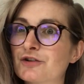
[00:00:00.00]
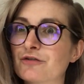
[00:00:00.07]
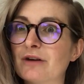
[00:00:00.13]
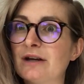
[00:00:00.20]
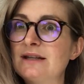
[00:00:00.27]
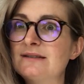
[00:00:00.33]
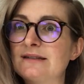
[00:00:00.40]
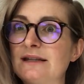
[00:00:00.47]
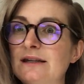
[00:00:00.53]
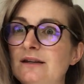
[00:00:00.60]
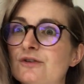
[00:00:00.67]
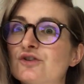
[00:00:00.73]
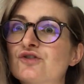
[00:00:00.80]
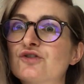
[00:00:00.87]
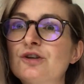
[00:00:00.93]
Crazy,
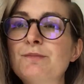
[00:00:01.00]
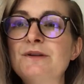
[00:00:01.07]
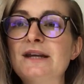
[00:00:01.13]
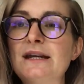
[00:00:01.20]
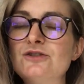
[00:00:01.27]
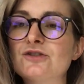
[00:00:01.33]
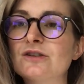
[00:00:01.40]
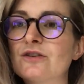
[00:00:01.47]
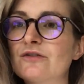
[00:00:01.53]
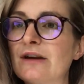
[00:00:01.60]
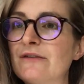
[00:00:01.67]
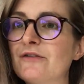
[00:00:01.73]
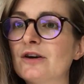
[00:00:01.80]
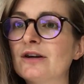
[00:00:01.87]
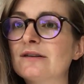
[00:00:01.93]
super dangerous. The
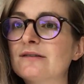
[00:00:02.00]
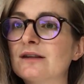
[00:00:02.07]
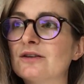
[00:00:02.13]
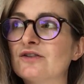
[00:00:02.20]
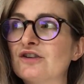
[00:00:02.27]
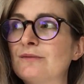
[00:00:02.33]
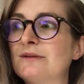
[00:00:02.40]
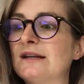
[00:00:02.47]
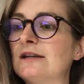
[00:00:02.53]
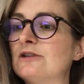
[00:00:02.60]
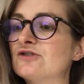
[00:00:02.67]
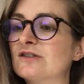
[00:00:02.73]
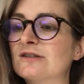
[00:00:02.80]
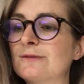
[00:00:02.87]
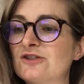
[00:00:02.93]
rainforest is super
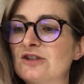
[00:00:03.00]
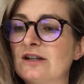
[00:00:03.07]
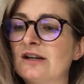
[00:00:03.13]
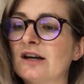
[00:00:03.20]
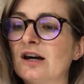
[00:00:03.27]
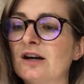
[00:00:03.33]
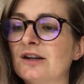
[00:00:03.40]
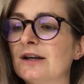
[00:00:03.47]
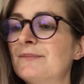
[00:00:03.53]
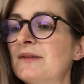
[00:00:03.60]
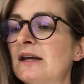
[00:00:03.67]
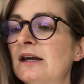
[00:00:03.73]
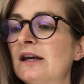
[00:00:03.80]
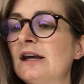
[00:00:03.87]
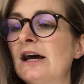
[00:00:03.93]
dangerous, especially in Guyana.
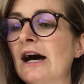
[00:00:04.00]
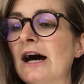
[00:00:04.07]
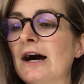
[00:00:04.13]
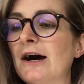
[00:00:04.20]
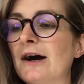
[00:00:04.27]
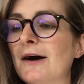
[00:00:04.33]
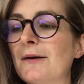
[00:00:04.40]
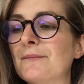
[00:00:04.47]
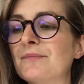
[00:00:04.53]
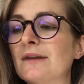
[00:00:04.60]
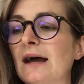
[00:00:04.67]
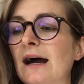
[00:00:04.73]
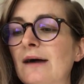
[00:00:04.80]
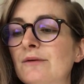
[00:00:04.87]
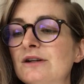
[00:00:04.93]

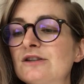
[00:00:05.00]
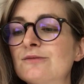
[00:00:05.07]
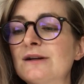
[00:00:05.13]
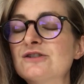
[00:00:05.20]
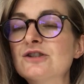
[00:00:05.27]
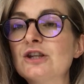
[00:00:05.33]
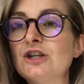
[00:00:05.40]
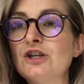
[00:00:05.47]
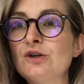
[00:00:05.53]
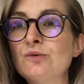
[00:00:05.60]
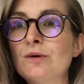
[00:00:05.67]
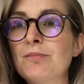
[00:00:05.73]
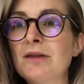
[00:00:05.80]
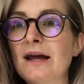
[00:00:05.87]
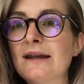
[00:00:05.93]
I want you to imagine that you
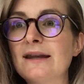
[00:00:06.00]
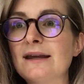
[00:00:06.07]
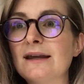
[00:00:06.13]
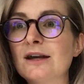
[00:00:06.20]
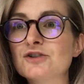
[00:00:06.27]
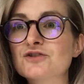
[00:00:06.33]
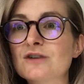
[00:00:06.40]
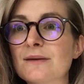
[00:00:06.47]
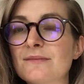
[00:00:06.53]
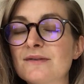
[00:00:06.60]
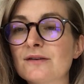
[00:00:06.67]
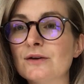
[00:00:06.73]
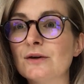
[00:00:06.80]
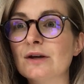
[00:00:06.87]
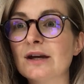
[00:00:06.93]
were planning a trip
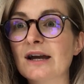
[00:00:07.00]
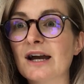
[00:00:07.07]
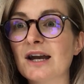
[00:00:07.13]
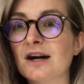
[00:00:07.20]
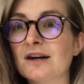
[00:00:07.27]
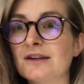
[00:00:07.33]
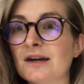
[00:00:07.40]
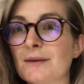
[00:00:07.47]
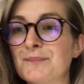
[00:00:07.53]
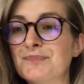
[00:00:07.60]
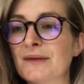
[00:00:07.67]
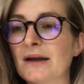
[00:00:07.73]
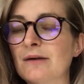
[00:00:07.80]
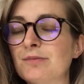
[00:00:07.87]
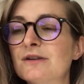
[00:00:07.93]
to Guyana.
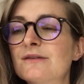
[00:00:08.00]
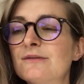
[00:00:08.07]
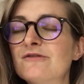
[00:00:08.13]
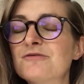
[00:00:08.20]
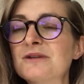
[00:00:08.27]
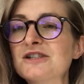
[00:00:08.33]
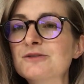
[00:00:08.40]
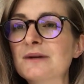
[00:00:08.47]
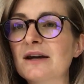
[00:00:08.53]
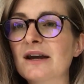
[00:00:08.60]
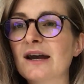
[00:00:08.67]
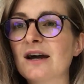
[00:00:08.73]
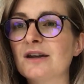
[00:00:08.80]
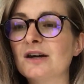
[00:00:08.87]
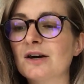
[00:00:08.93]
I'll put some information about
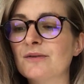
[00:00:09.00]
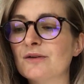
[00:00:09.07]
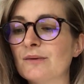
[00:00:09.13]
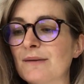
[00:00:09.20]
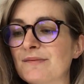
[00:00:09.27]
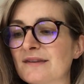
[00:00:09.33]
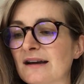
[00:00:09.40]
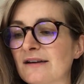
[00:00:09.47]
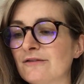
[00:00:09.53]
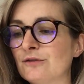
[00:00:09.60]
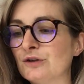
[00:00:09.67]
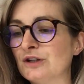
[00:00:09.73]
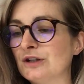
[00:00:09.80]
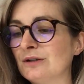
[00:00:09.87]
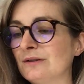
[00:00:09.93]
Guyana on the website
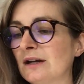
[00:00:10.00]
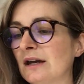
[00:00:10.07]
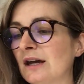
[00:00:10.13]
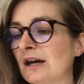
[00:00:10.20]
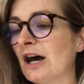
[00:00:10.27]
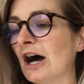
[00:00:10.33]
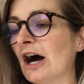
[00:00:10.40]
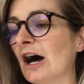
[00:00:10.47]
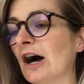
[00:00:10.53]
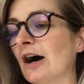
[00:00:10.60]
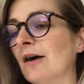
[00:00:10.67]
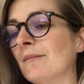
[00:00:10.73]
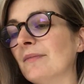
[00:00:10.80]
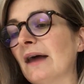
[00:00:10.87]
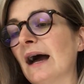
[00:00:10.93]
for you.
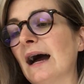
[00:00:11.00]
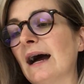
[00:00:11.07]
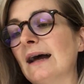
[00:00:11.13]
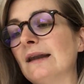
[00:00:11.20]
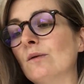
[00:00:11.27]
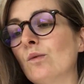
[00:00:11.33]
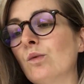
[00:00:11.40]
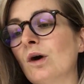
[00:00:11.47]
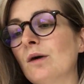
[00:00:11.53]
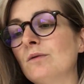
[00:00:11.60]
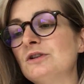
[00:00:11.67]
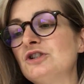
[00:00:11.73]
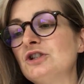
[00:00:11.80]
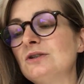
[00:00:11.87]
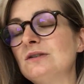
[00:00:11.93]
And what
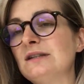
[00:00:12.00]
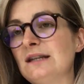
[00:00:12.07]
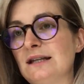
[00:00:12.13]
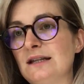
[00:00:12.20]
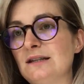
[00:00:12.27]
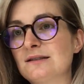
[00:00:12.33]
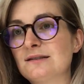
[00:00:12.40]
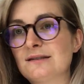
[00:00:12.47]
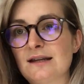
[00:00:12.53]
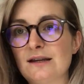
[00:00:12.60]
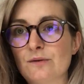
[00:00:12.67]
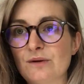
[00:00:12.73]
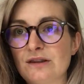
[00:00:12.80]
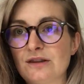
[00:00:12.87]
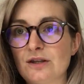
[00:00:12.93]
would you need to
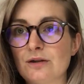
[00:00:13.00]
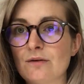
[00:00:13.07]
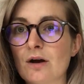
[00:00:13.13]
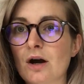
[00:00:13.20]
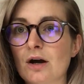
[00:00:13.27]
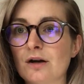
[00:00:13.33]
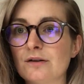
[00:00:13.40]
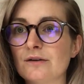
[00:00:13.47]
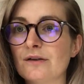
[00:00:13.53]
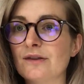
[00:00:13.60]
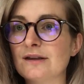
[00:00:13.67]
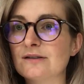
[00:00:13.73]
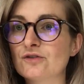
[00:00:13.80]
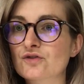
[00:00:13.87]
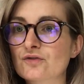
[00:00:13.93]
take with you on
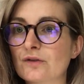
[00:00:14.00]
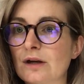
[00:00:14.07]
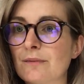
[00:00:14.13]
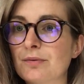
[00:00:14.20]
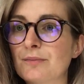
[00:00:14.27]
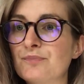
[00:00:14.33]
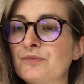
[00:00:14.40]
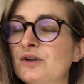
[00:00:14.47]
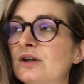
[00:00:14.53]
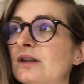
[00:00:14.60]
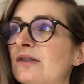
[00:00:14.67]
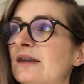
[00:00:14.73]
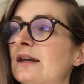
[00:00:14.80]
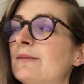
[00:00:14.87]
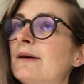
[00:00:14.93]
this trip? You can
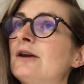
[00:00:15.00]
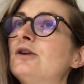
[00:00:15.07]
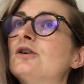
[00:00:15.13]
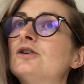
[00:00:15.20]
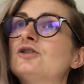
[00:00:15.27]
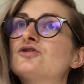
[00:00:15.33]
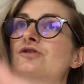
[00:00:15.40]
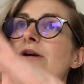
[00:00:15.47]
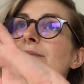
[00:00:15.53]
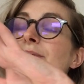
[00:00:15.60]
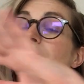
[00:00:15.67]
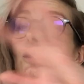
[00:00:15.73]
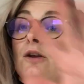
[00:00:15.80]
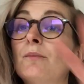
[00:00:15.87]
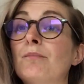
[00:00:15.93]
think about your trip
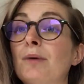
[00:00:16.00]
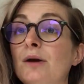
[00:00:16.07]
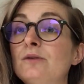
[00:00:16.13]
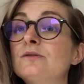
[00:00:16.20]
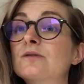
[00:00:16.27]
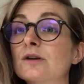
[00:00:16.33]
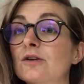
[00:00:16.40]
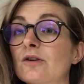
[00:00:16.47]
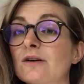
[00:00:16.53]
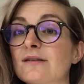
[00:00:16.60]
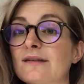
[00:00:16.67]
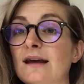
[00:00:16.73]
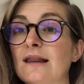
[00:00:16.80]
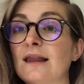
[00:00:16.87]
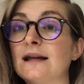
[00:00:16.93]
on a boat across
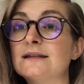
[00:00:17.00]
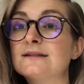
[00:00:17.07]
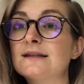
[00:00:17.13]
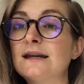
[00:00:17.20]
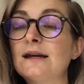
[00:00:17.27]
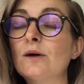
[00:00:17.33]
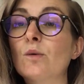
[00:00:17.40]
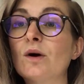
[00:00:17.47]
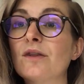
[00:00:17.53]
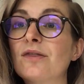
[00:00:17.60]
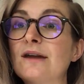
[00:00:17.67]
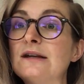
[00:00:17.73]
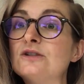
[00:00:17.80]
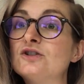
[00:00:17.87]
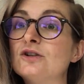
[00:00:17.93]
the Atlantic, what
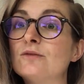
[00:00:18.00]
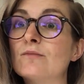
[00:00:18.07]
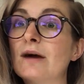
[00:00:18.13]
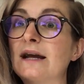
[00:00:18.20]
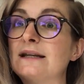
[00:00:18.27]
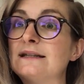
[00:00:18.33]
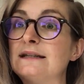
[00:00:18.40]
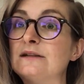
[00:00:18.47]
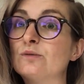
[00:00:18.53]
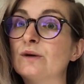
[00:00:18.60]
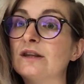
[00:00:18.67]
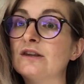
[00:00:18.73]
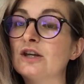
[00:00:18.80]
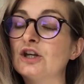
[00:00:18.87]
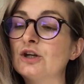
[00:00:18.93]
things you might need
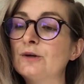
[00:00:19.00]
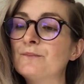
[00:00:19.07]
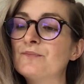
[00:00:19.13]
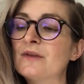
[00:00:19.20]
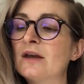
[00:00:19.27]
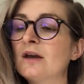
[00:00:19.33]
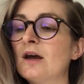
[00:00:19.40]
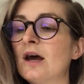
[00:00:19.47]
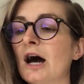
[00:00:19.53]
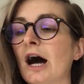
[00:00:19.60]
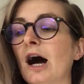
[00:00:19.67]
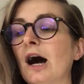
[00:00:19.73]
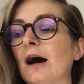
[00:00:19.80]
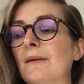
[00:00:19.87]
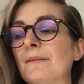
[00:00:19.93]
with you.
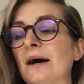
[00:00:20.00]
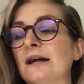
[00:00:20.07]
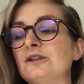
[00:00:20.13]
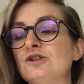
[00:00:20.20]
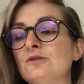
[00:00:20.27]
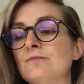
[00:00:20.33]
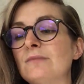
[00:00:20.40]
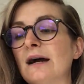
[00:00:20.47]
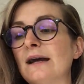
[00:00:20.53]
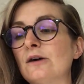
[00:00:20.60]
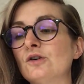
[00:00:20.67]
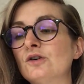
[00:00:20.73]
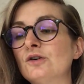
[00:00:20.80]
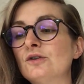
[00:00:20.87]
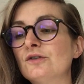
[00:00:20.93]
And you might
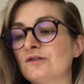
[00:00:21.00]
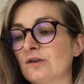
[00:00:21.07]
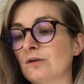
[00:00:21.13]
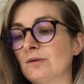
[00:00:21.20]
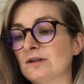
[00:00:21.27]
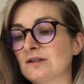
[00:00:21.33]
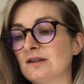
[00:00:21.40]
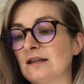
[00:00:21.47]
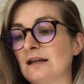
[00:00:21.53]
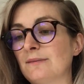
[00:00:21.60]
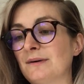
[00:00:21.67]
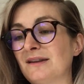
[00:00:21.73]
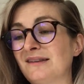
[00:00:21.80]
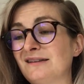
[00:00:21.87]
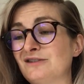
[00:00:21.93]
also want to think
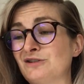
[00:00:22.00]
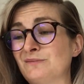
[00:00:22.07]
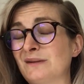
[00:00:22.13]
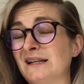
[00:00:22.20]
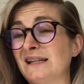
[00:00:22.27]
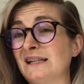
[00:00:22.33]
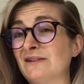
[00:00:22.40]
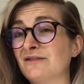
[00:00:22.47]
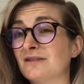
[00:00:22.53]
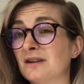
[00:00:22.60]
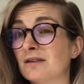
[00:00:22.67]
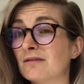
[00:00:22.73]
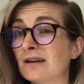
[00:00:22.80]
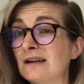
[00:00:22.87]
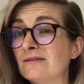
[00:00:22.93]
about things you might need for in
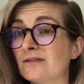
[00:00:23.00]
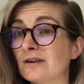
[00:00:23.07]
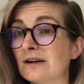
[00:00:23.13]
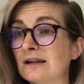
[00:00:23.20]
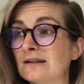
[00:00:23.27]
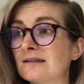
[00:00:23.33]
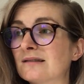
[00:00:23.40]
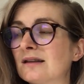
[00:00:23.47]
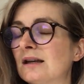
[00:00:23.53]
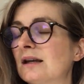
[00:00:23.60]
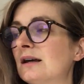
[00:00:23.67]
the rainforest,